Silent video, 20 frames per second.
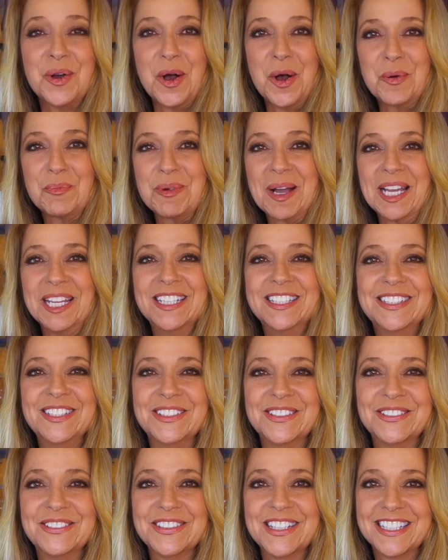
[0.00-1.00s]
all my
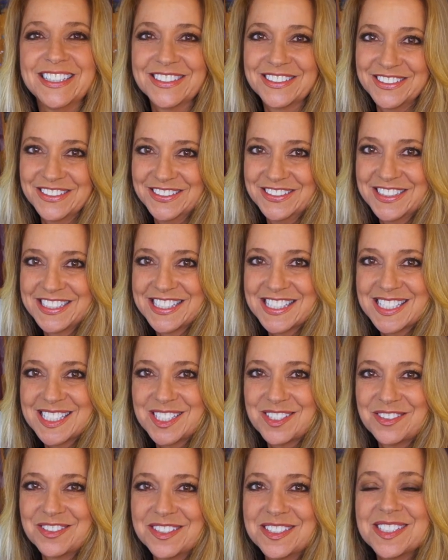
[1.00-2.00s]
new and current
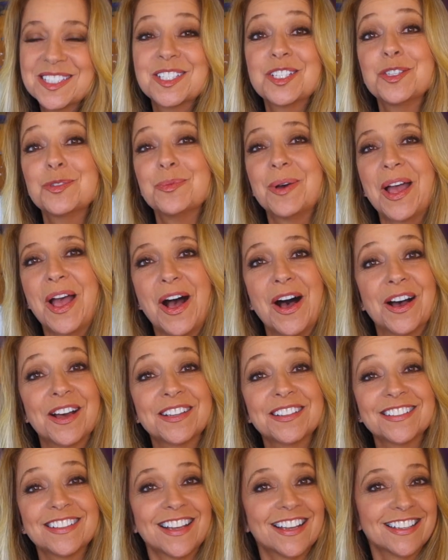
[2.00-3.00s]
students to my
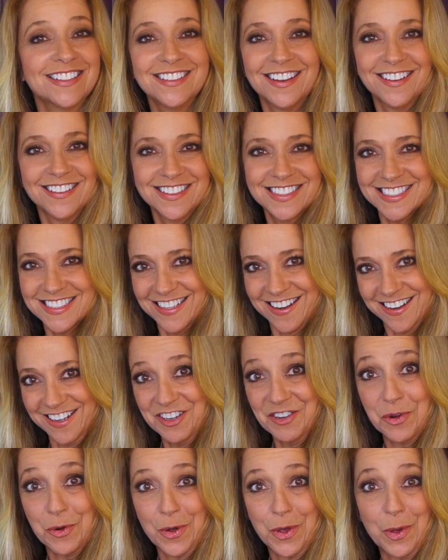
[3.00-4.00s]
online August
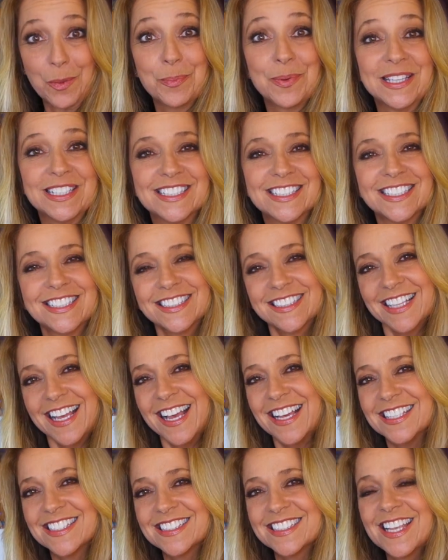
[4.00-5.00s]
Art oil painting
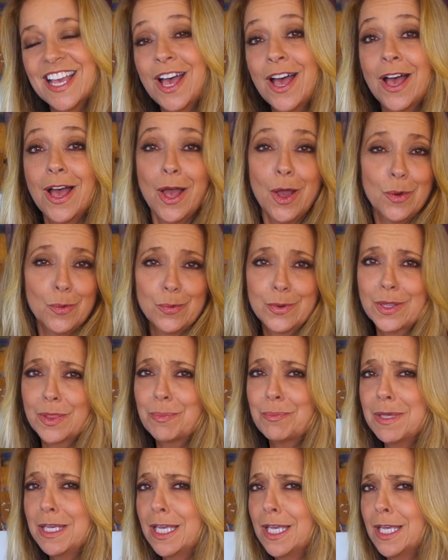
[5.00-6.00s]
class.
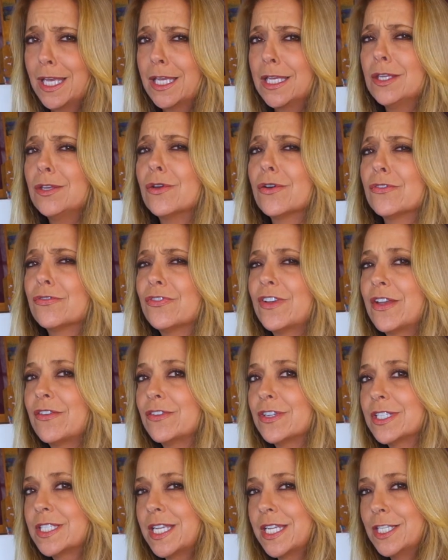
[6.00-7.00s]
With me, your
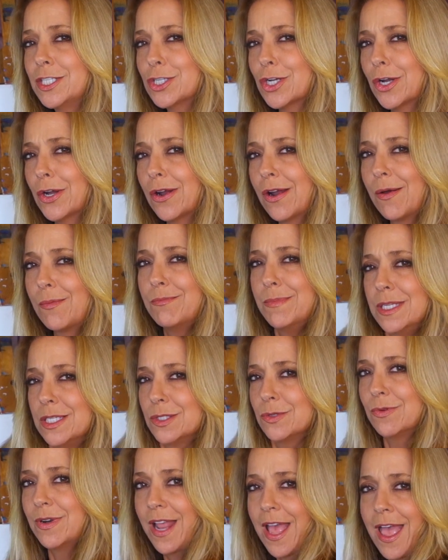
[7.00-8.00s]
favorite teacher,
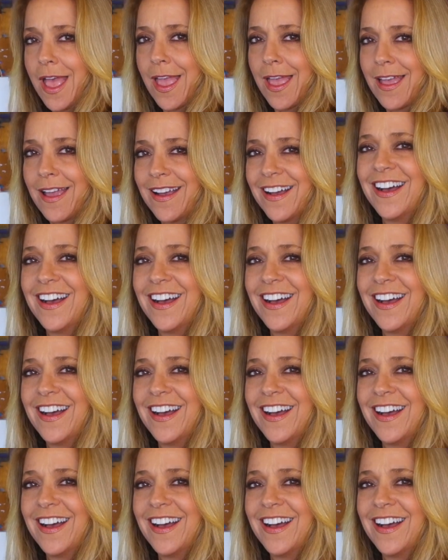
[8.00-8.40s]
Miss Renee.